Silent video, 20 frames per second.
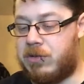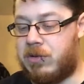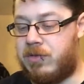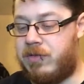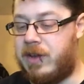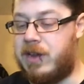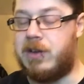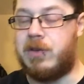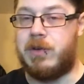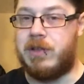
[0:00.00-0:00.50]
sort
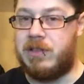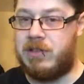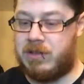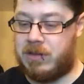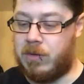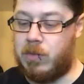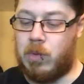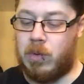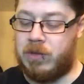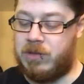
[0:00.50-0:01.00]
of ignorance
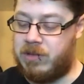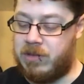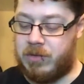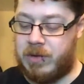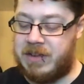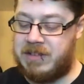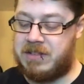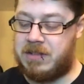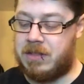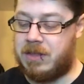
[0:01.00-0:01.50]
towards the
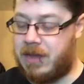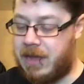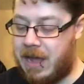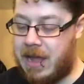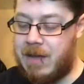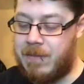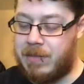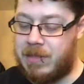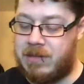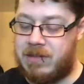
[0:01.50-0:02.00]
rest of the
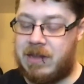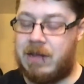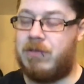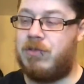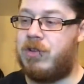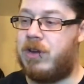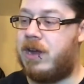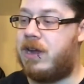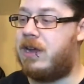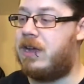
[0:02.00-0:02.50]
game and the
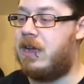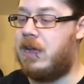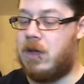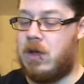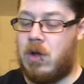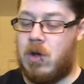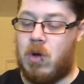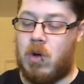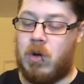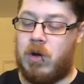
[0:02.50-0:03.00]
soundtrack,
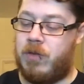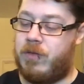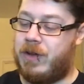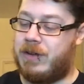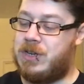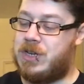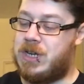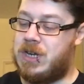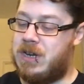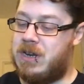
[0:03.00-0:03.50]
or if
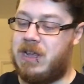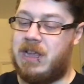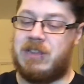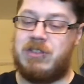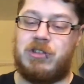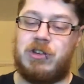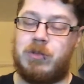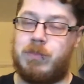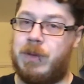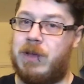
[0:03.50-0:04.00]

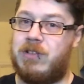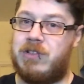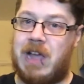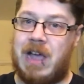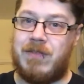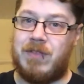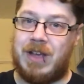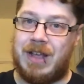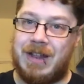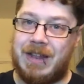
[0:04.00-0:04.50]
it's just because I
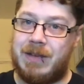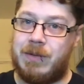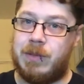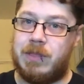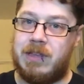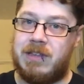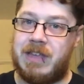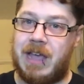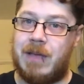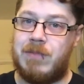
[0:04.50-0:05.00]
haven't clicked
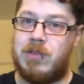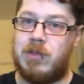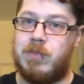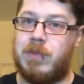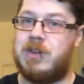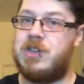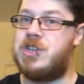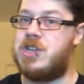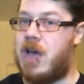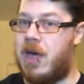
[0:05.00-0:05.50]
with these games as
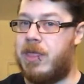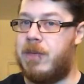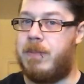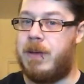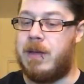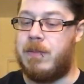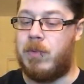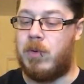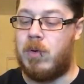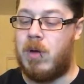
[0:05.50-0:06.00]
much as other
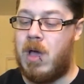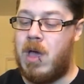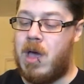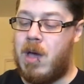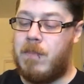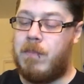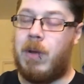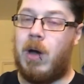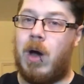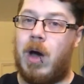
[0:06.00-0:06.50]
people.
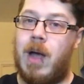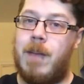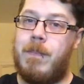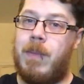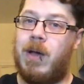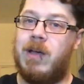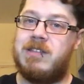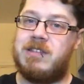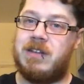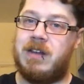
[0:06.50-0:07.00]
But I
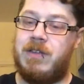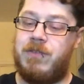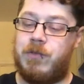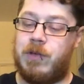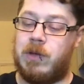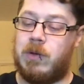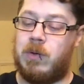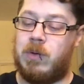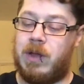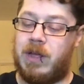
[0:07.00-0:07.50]
personally
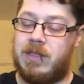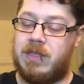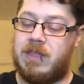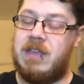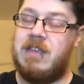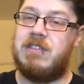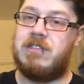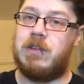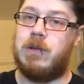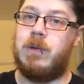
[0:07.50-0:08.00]
feel like
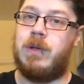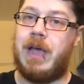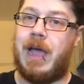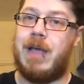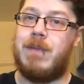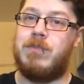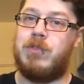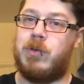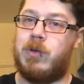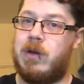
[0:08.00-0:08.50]
these two
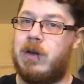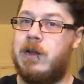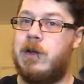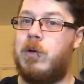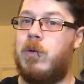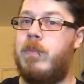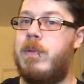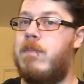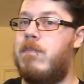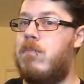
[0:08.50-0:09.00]
games are a
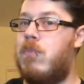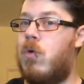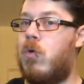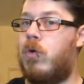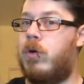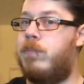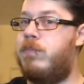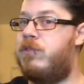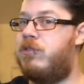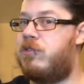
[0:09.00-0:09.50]
little bit
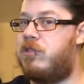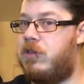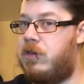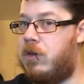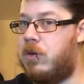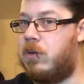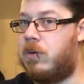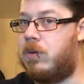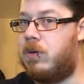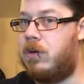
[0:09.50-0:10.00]
more
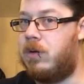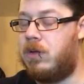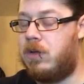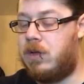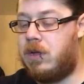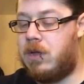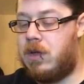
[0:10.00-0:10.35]
obscure,